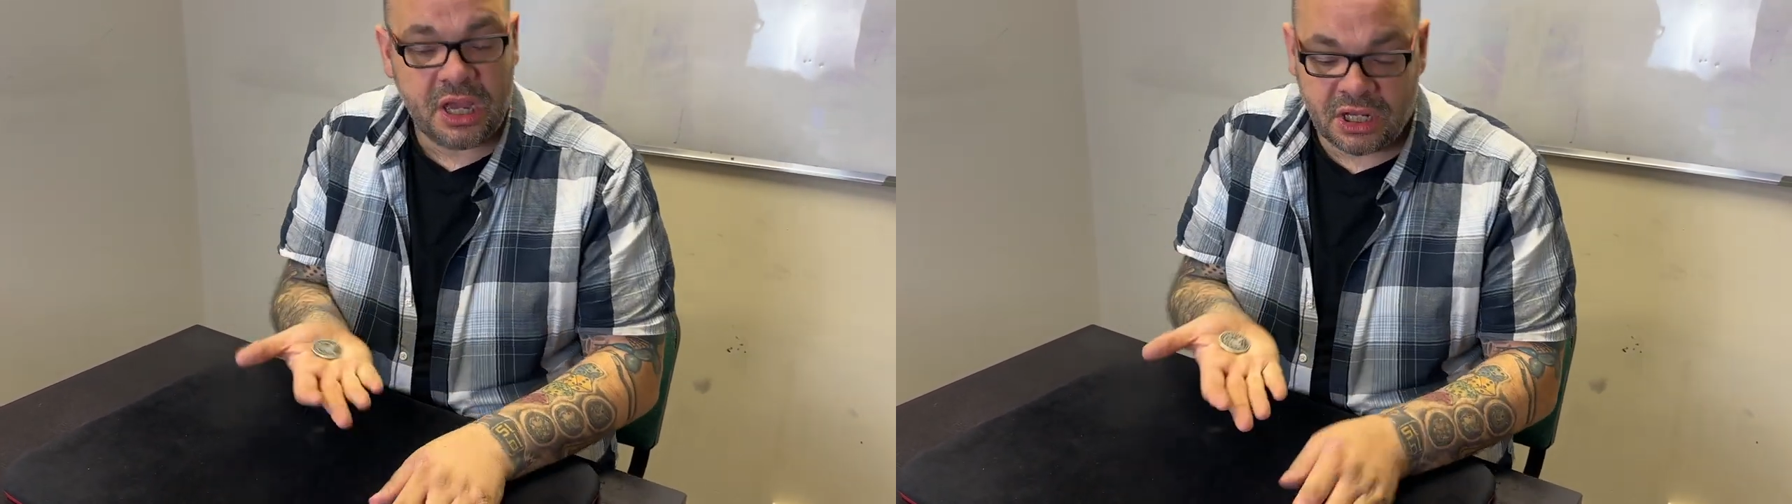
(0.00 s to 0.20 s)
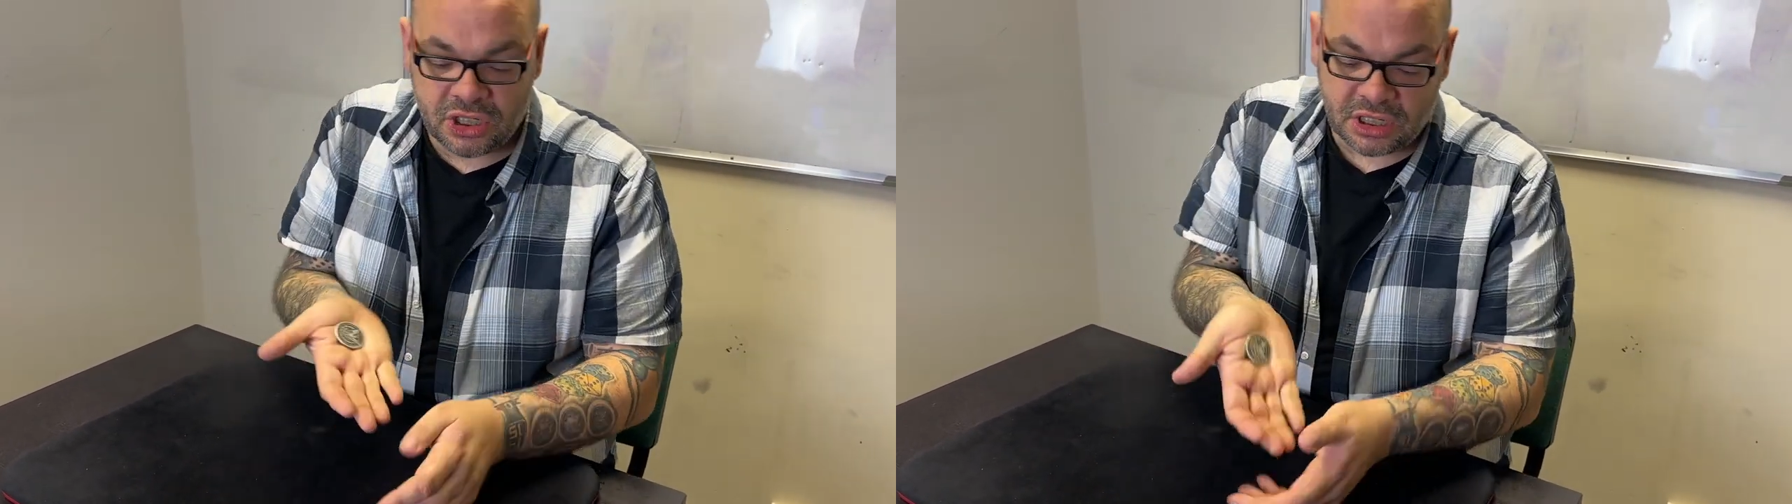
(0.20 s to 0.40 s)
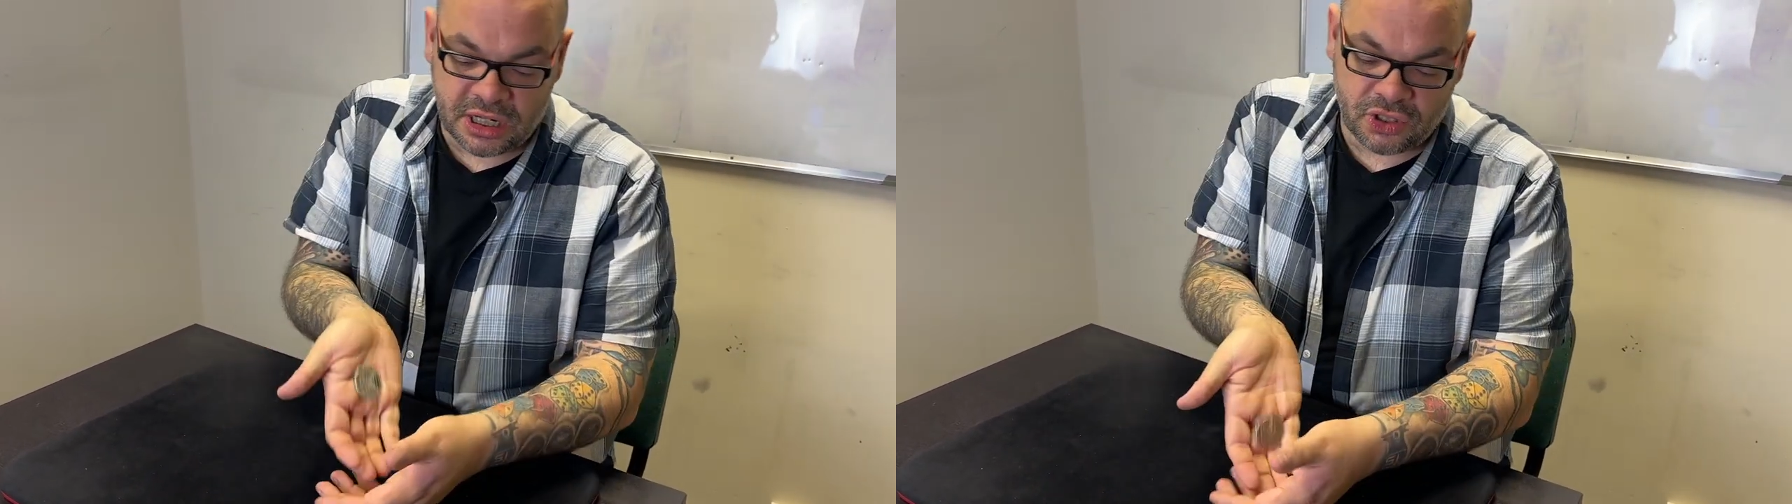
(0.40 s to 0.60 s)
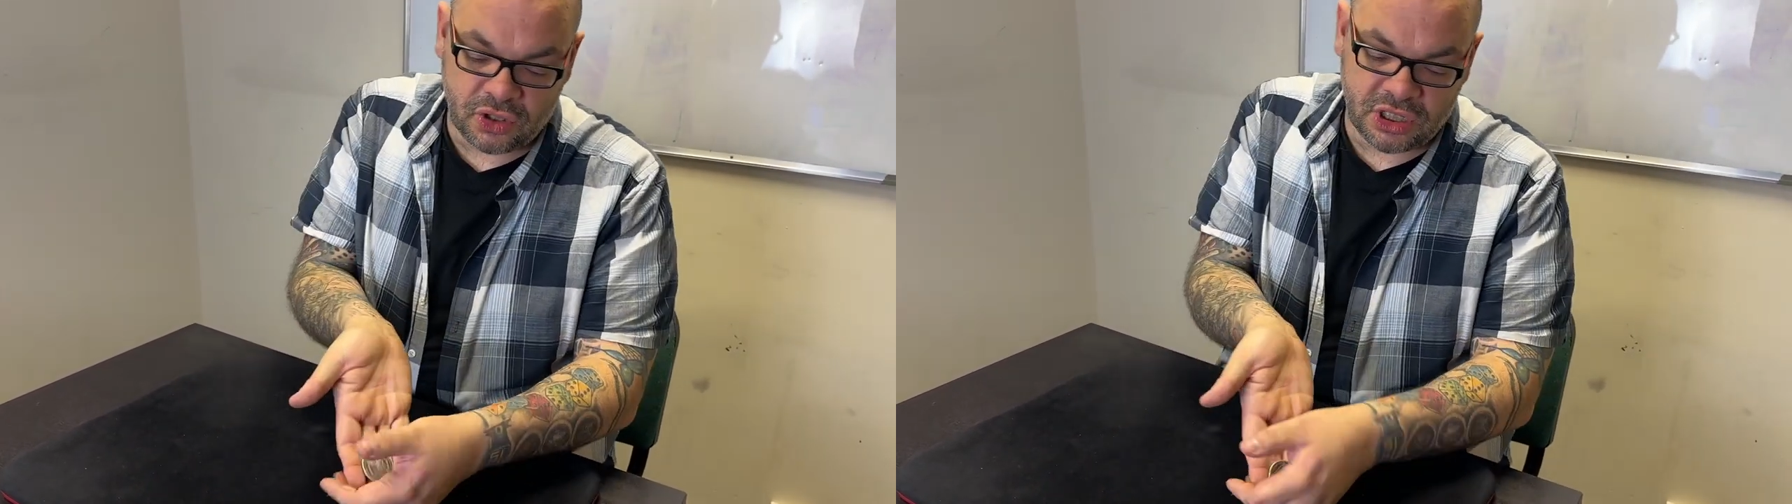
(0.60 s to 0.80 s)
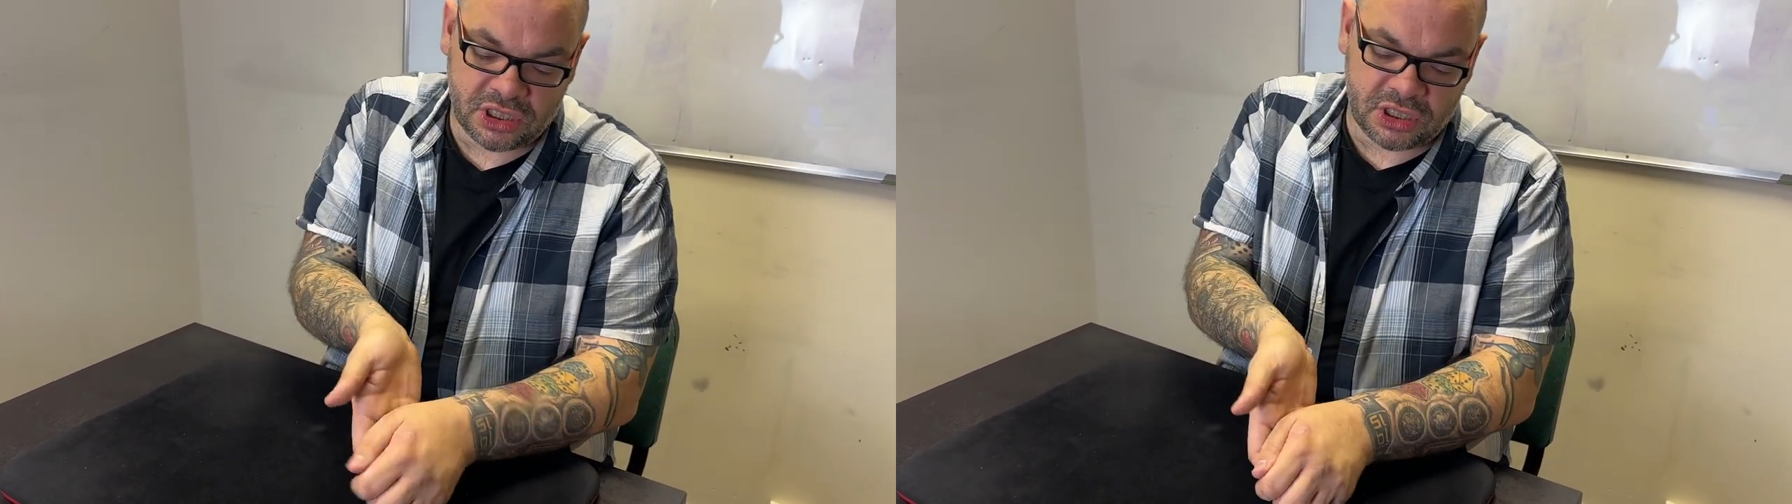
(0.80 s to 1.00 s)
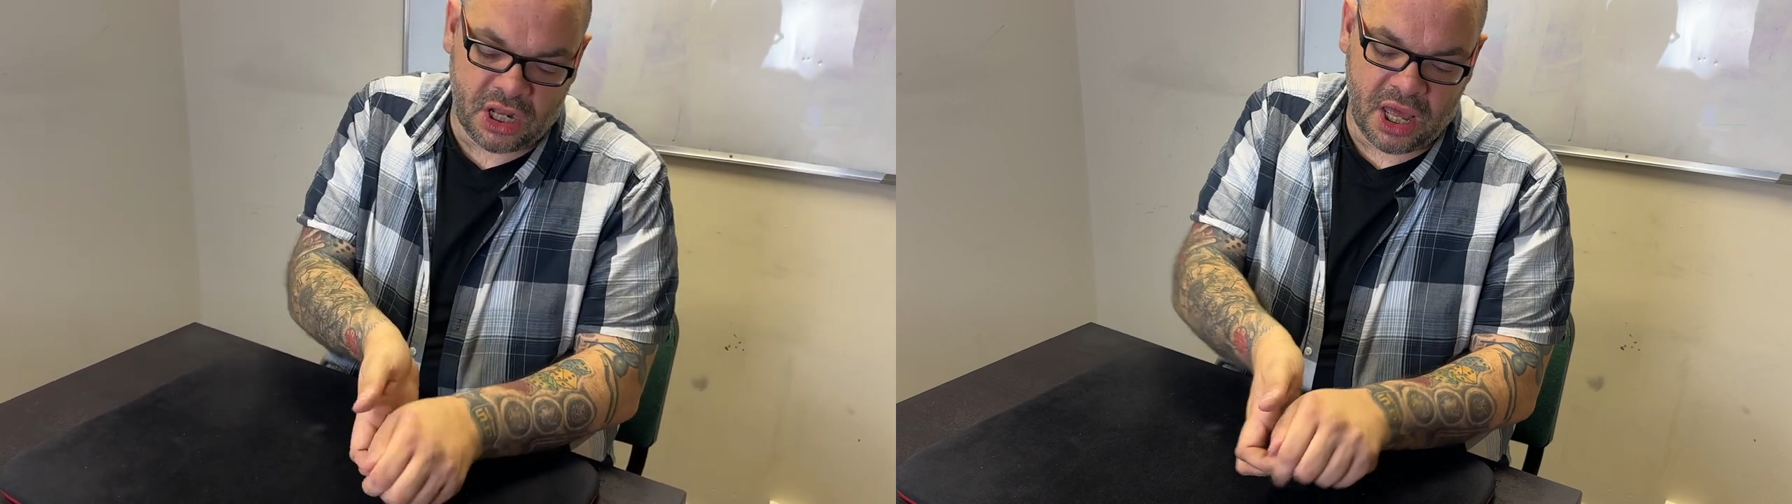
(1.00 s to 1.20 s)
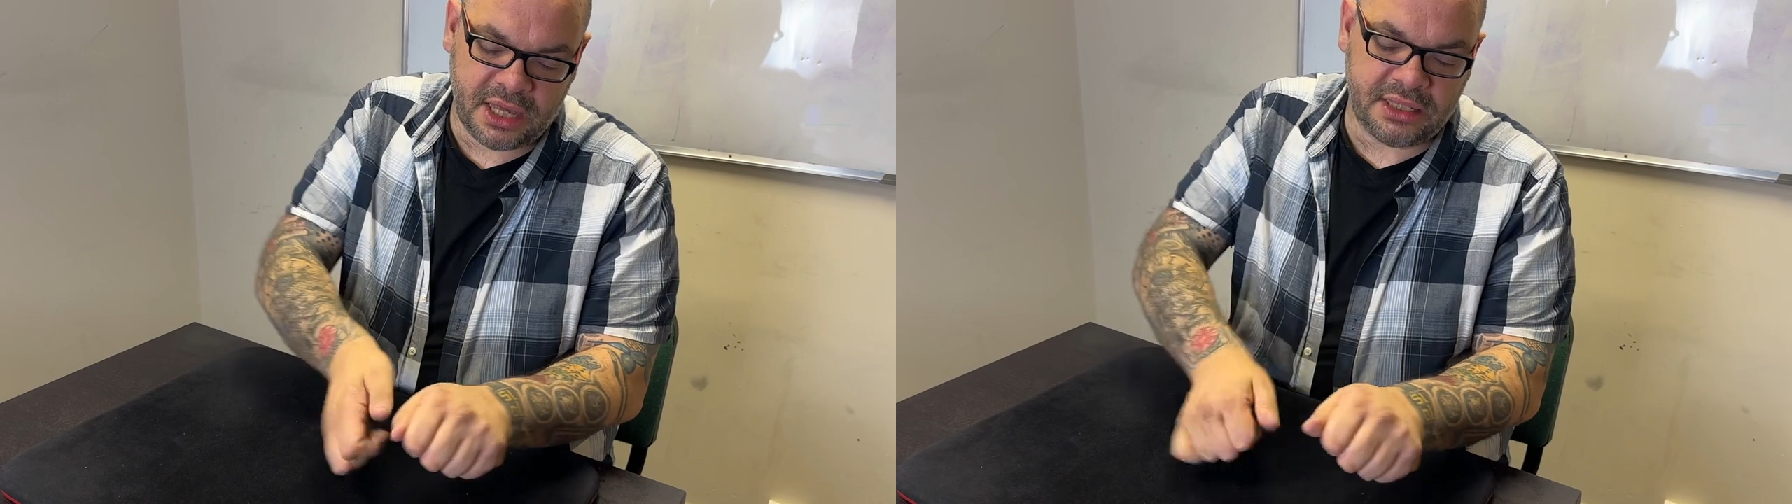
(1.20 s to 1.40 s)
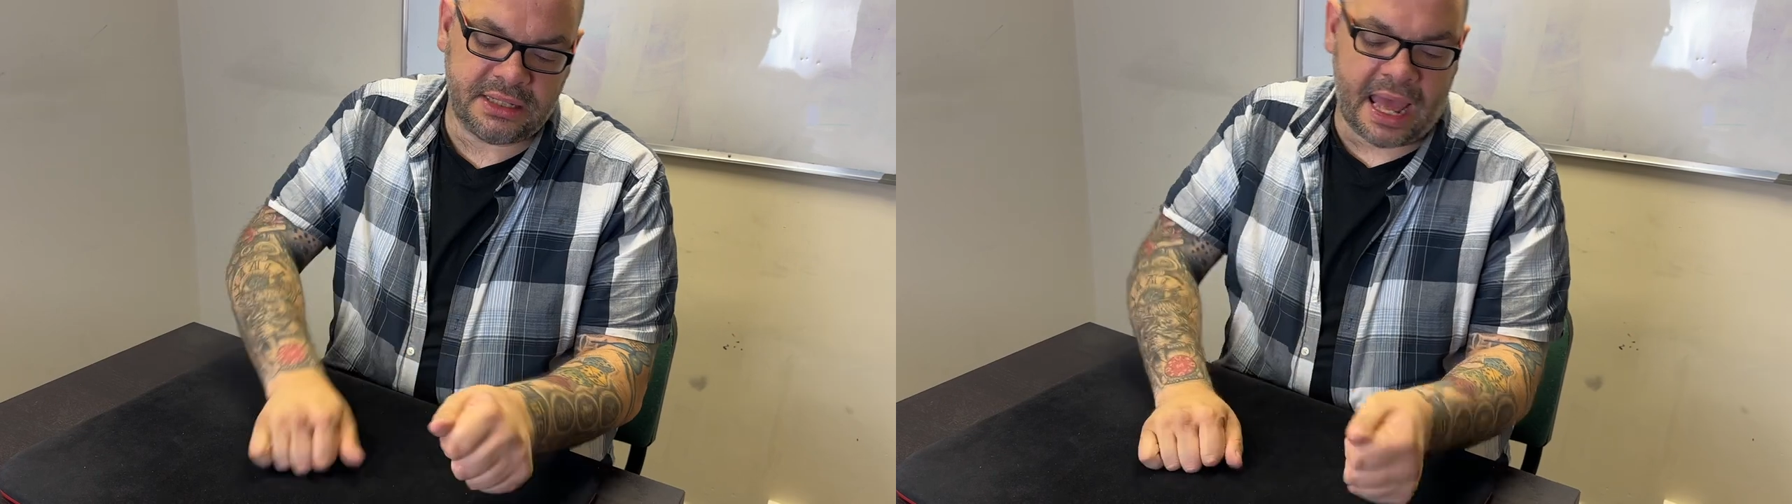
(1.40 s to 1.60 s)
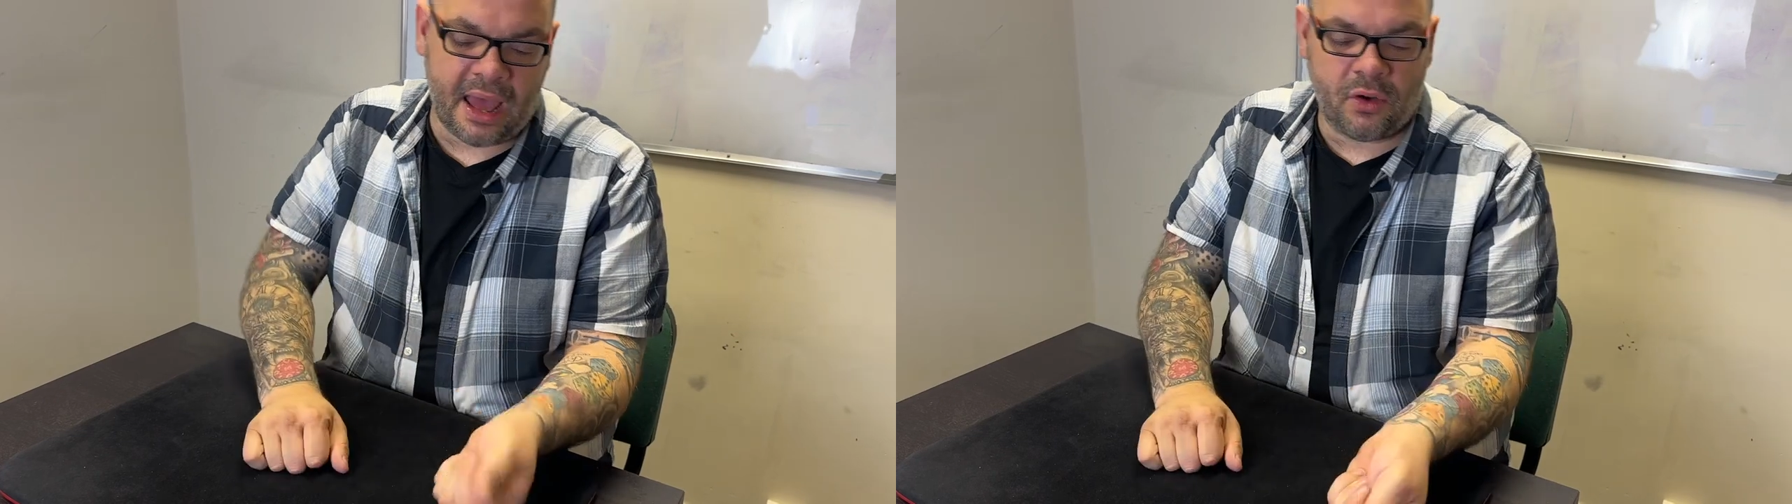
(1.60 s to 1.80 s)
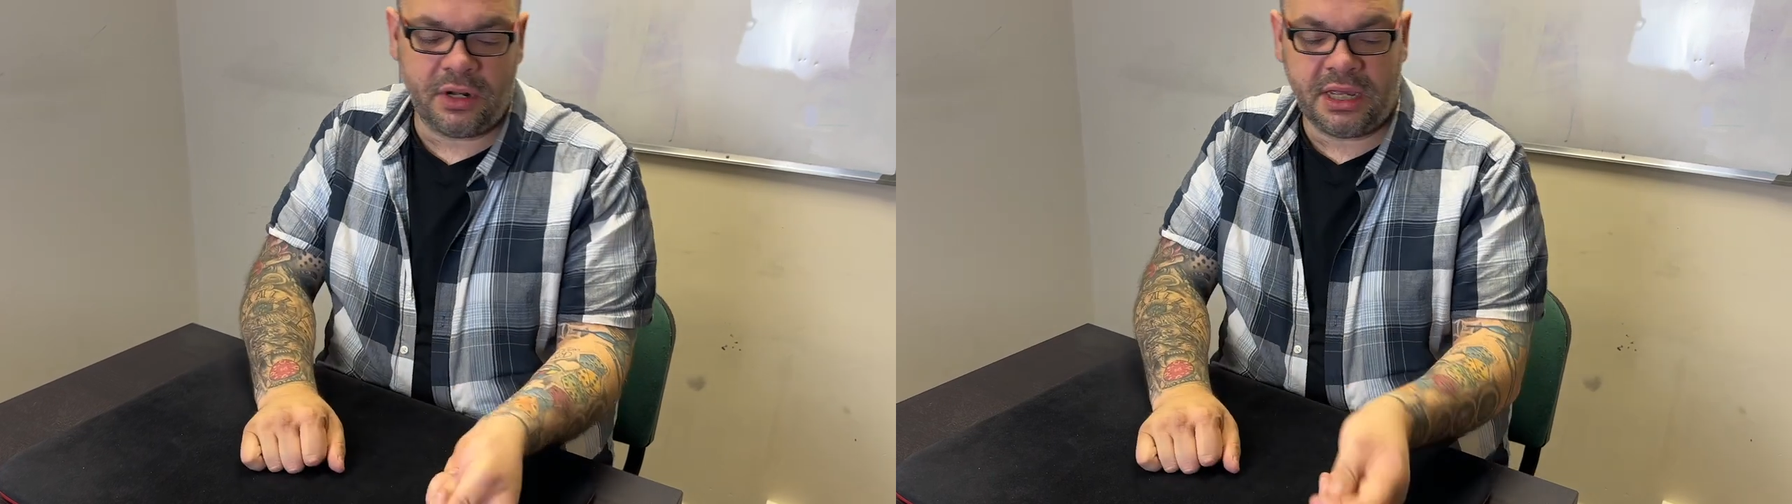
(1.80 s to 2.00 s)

It just literally slides down